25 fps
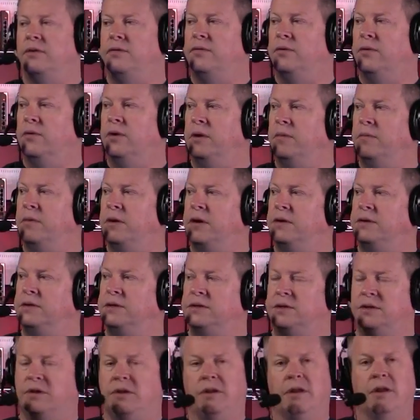for it because
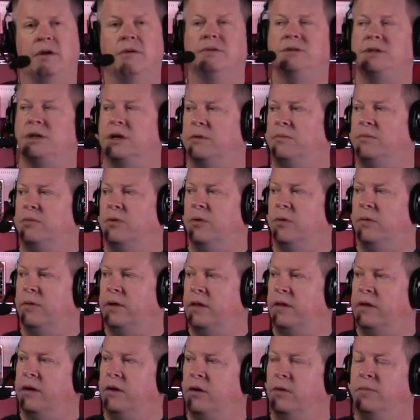it's closing a port
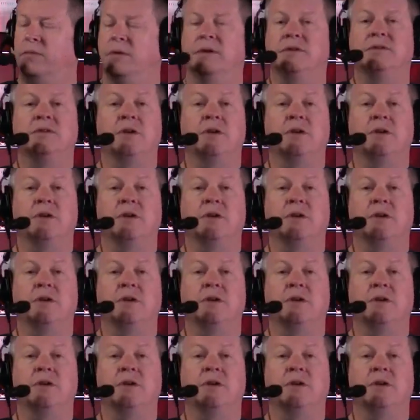rather than opening. It's